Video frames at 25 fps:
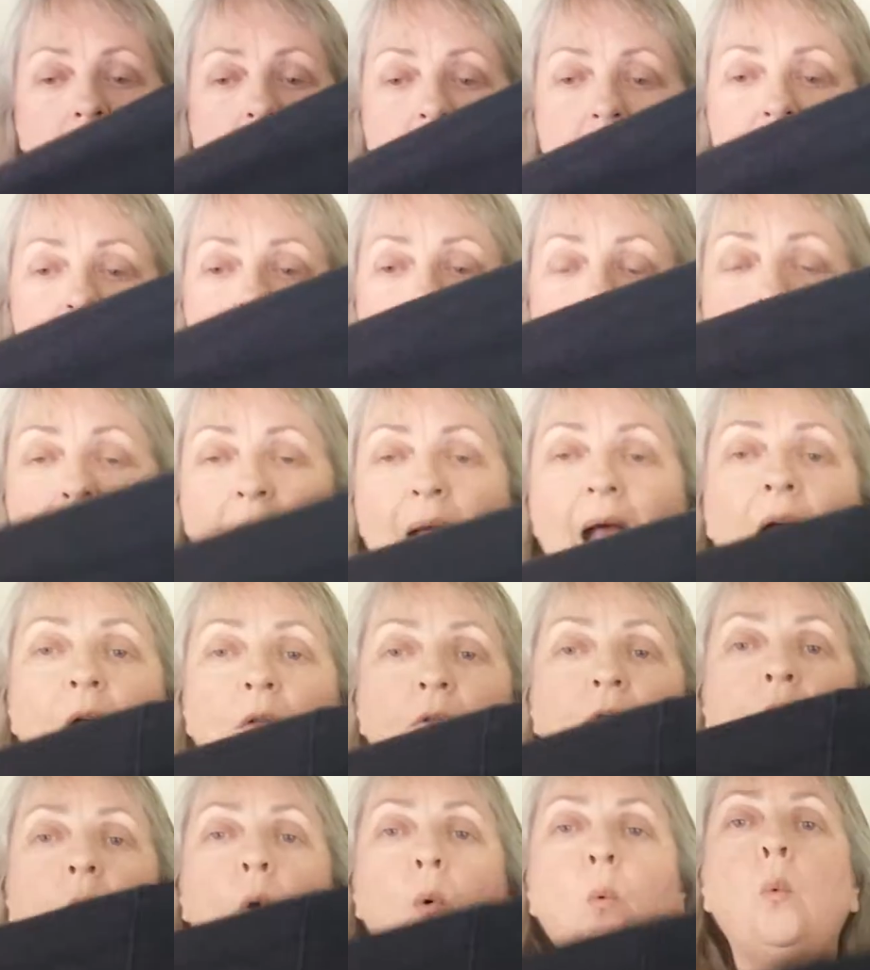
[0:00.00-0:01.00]
it's
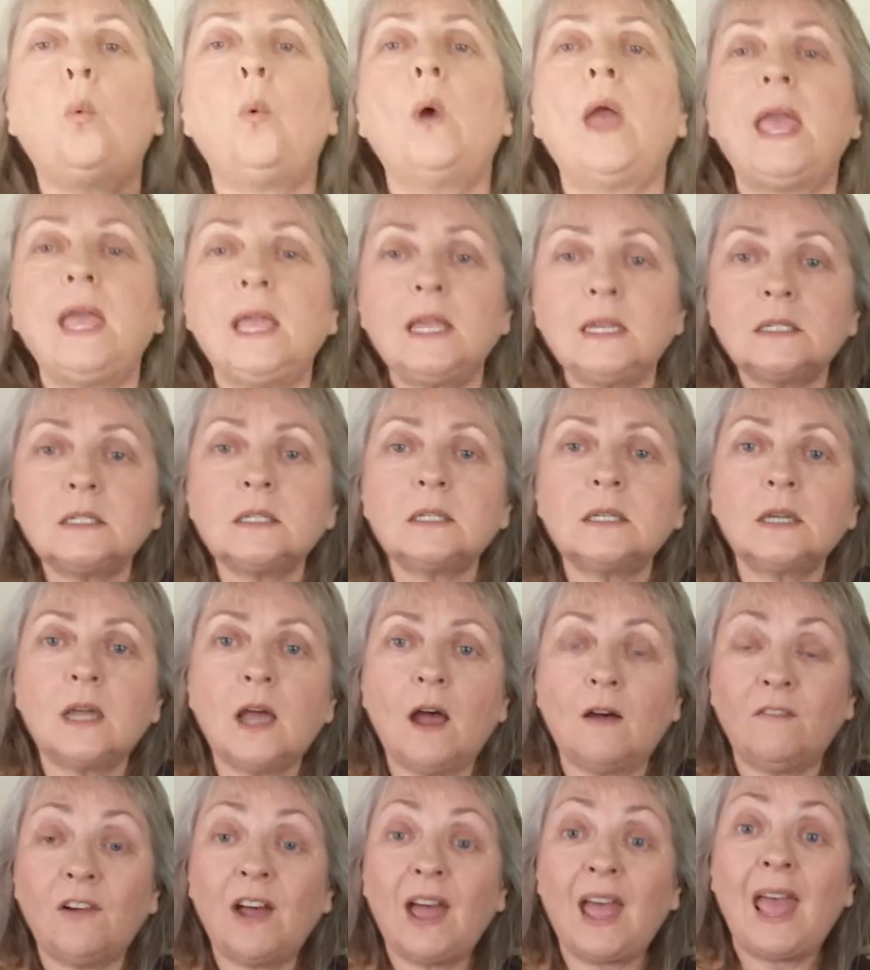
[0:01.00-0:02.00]
about the weight
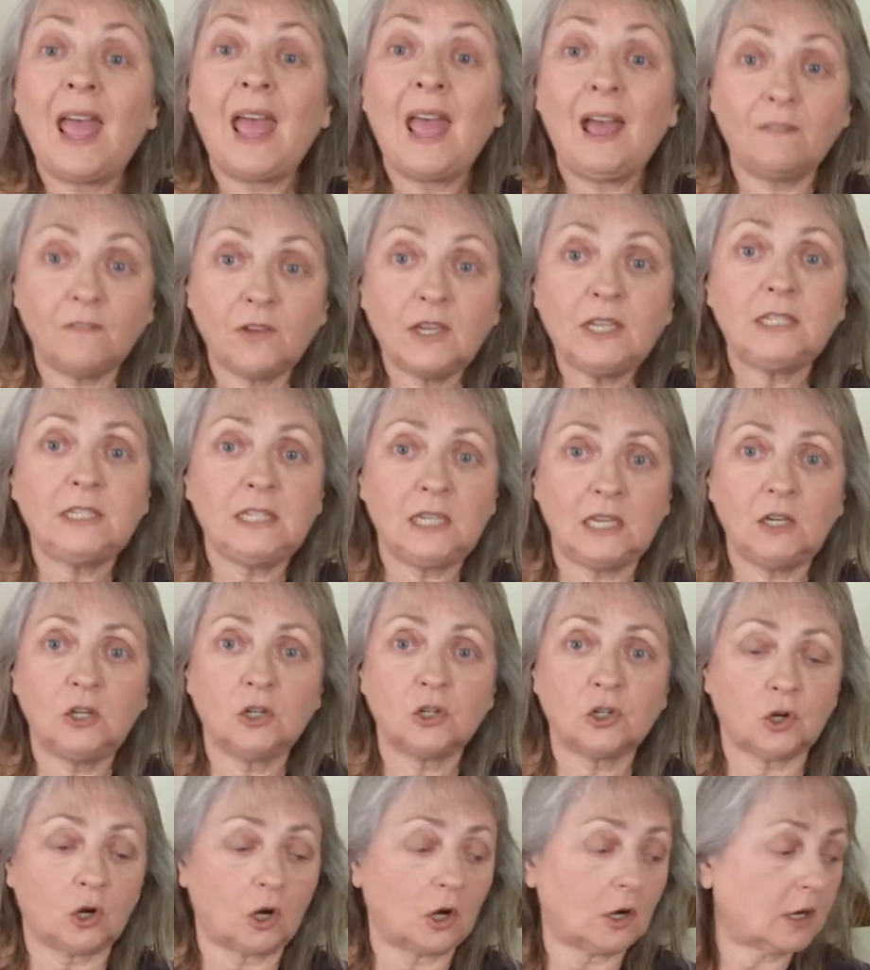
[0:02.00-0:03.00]
of a heavy
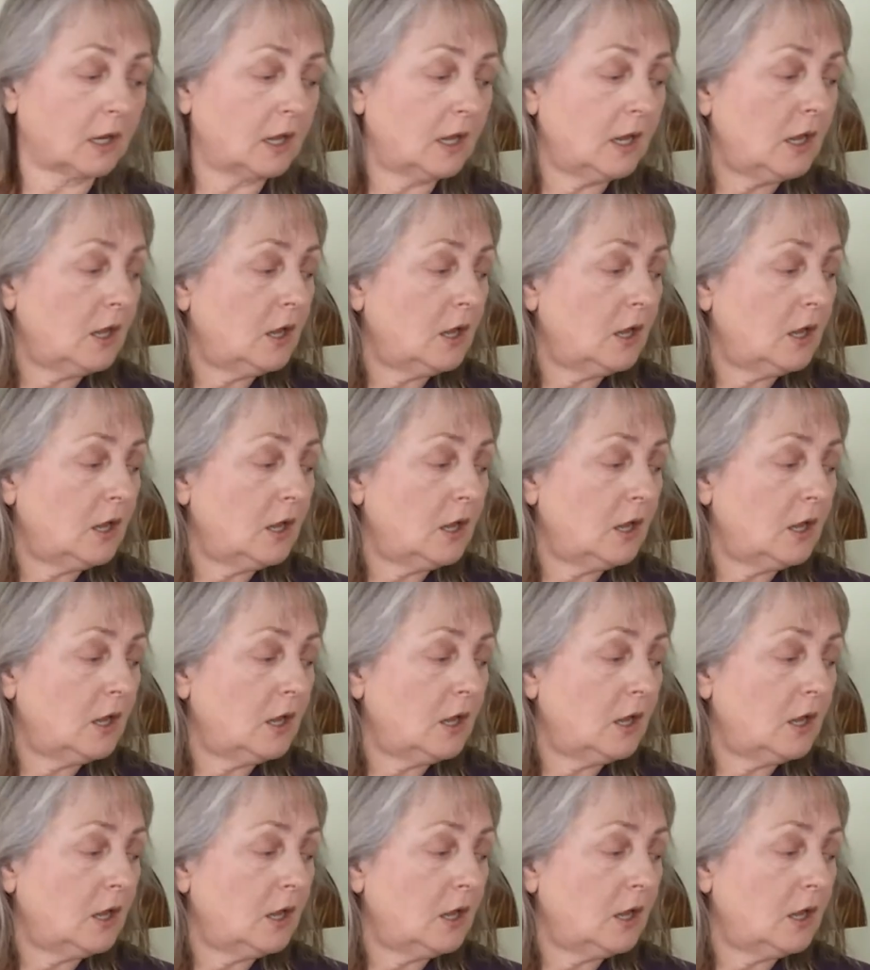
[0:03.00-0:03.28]
t-shirt.